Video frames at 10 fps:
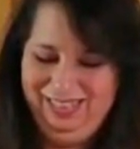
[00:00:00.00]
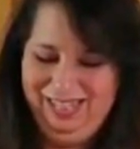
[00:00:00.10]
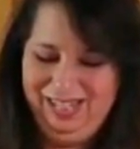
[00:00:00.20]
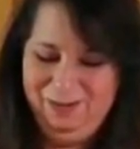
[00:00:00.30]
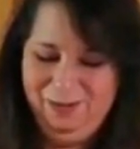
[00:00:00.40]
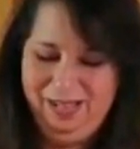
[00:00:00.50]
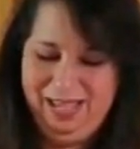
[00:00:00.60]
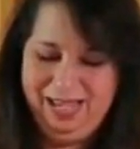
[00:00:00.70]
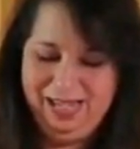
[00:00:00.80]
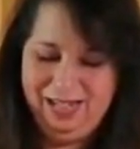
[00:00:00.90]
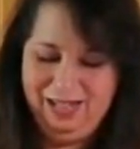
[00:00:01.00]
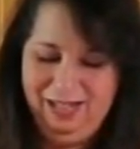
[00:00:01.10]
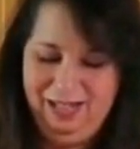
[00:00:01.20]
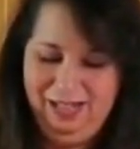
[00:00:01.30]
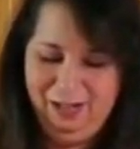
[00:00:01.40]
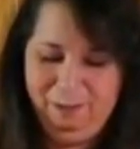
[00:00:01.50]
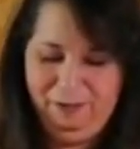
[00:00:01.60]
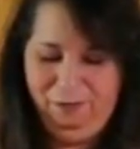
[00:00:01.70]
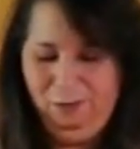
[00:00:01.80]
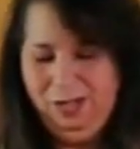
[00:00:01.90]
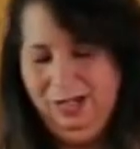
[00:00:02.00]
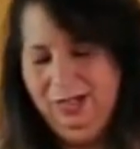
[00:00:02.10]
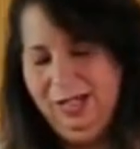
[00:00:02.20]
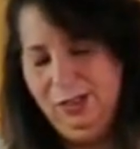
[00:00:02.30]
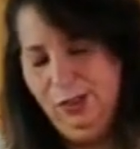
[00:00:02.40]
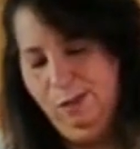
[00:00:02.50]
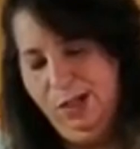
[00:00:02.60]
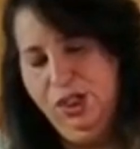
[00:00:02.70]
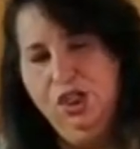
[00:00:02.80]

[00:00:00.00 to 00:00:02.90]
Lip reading: we'll add a little bit of wine, not too much.